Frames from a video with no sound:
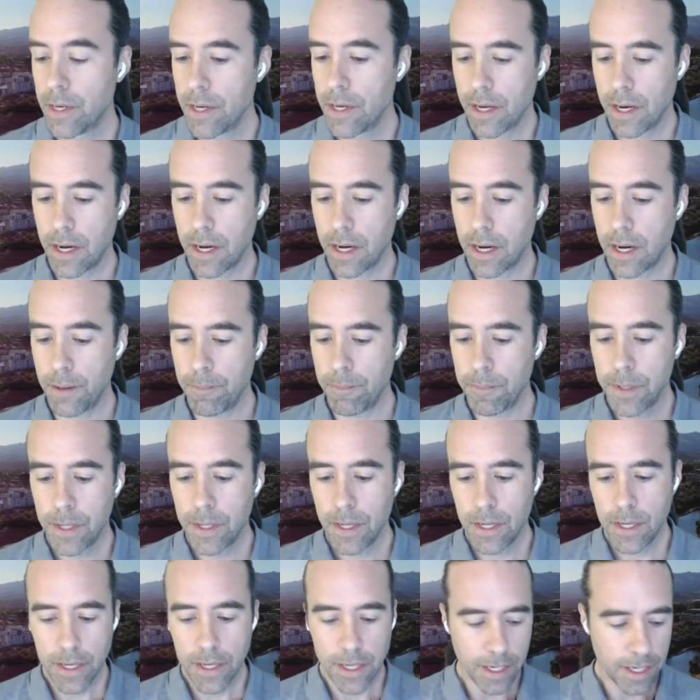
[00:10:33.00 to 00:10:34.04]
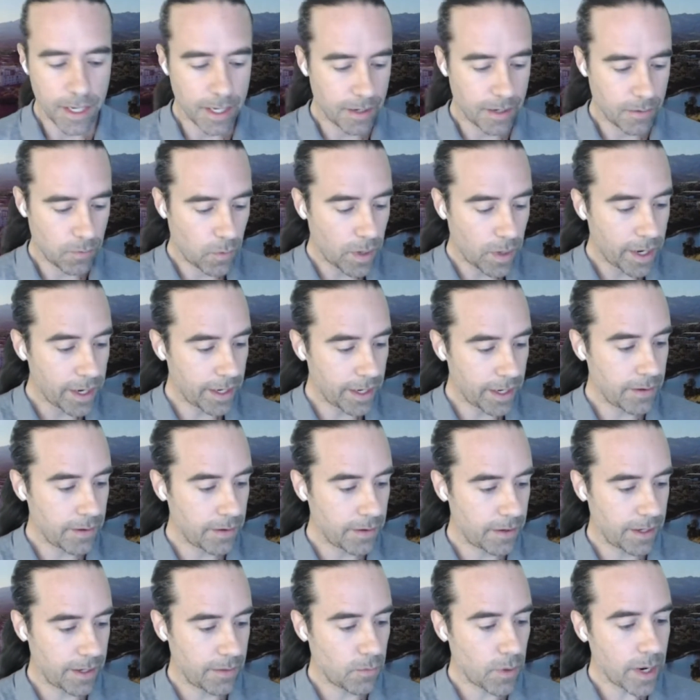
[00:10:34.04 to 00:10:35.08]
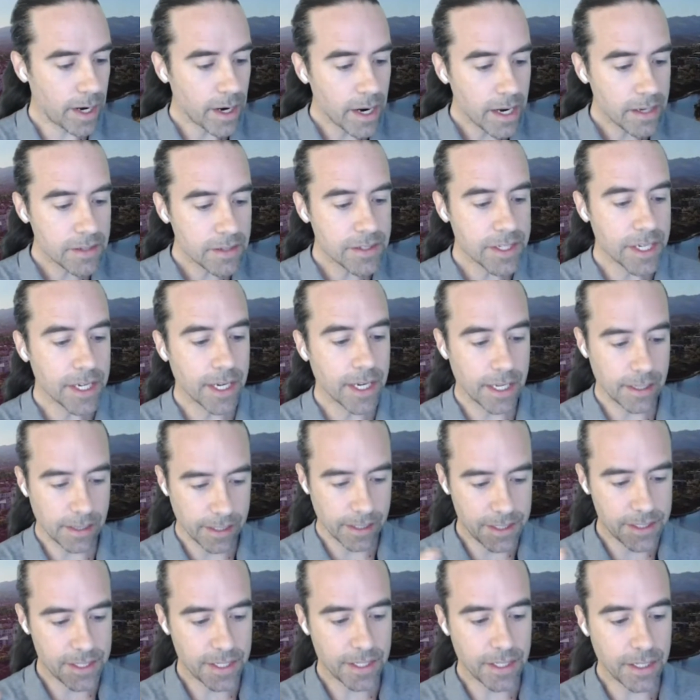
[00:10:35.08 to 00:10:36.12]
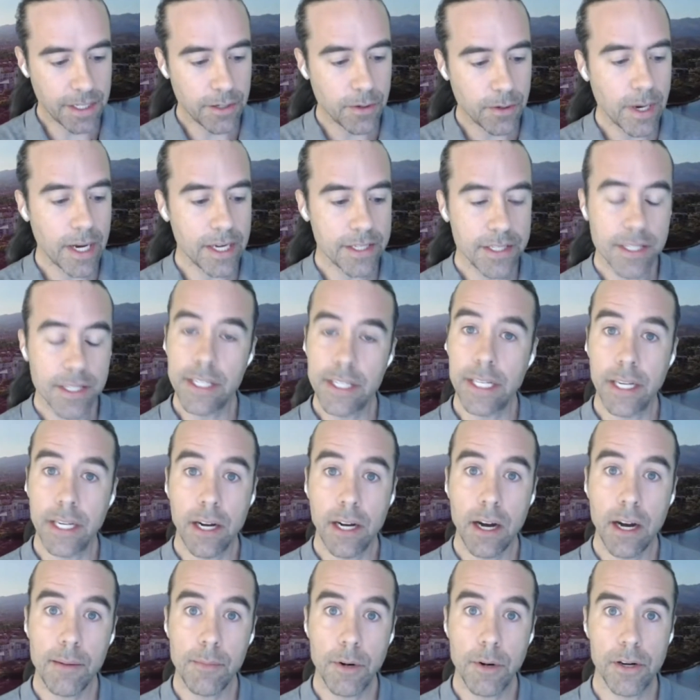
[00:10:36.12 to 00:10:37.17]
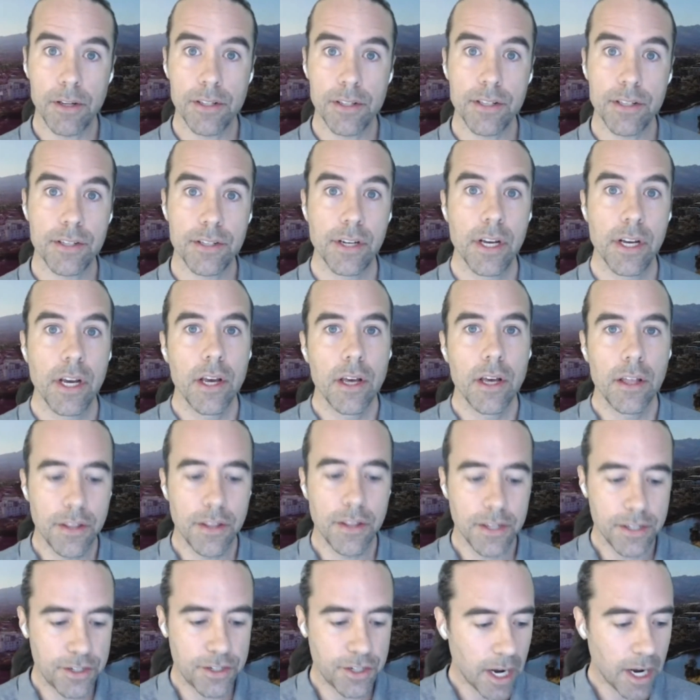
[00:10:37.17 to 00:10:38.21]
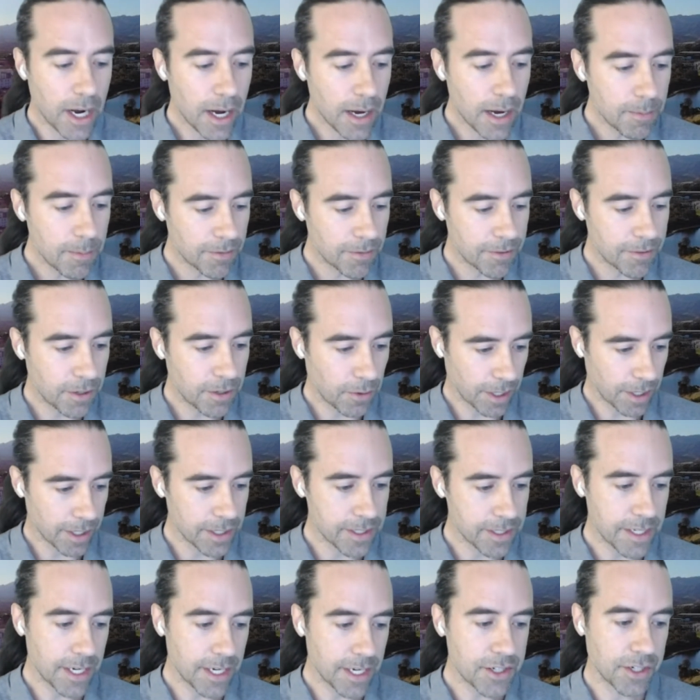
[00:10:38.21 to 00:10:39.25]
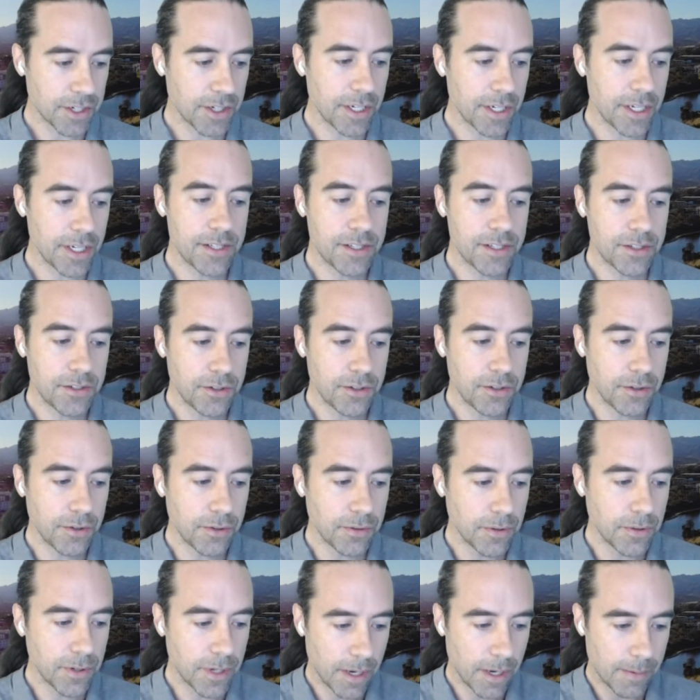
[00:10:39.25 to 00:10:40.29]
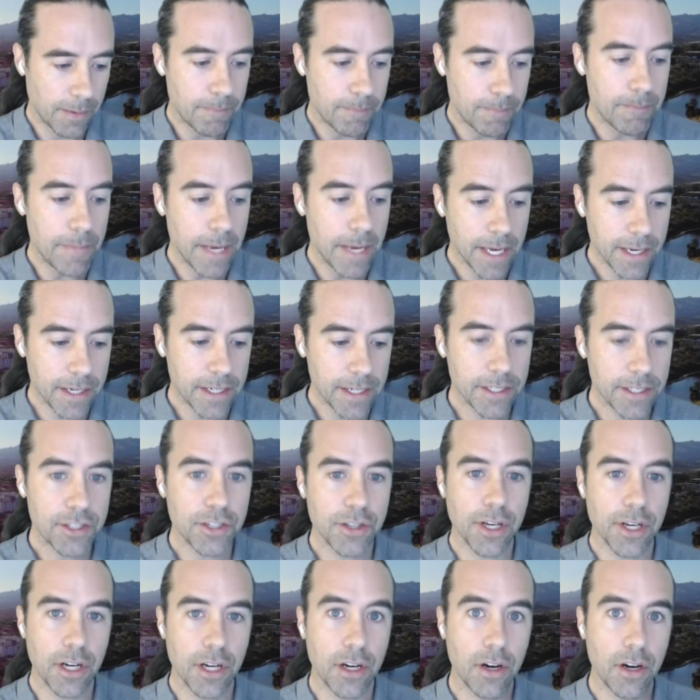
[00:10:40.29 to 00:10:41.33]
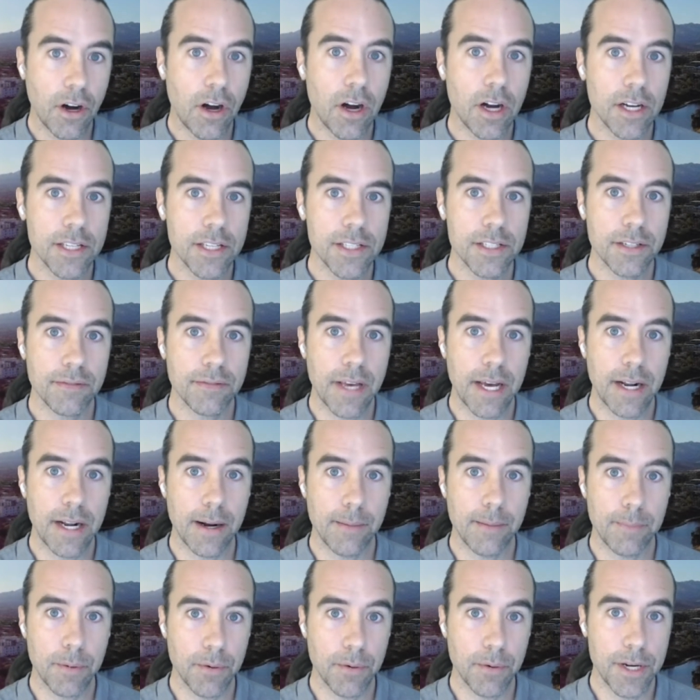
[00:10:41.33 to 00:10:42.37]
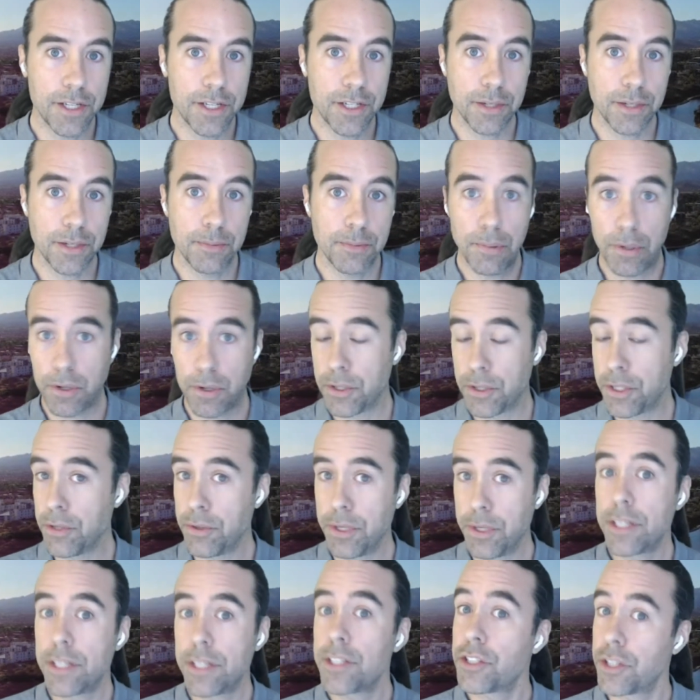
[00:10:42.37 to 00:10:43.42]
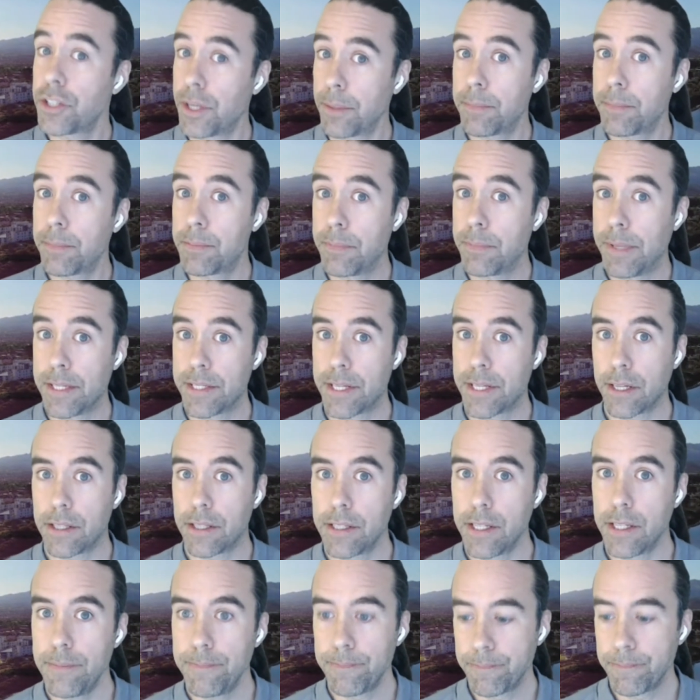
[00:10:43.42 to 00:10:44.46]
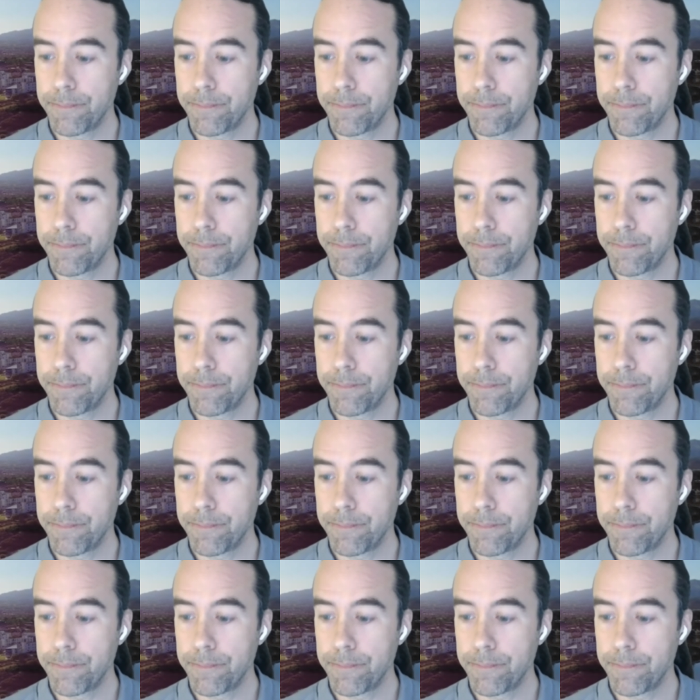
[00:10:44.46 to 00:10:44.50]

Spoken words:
In warehousing, at least in the US, in e-commerce, the job of an organization is to manage the cost of that operation per unit shipped, basically.